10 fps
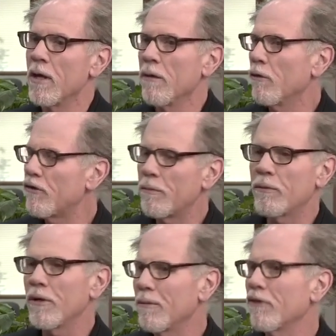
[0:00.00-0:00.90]
which he
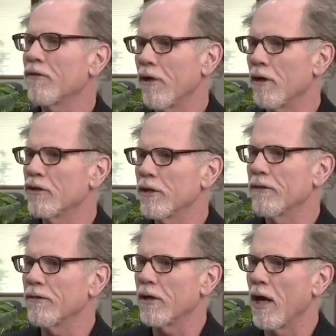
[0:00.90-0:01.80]
pretty much largely
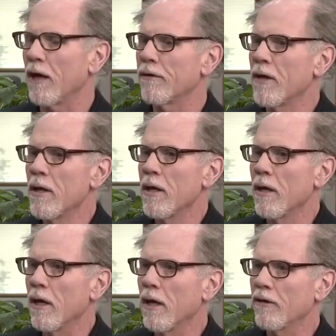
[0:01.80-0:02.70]
forgot,
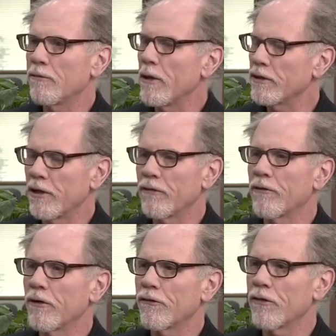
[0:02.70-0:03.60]
especially his
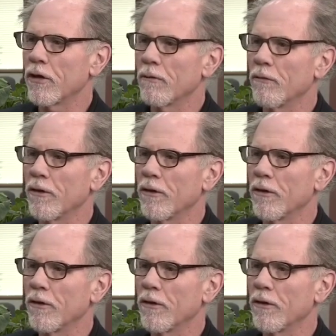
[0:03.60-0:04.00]
first term.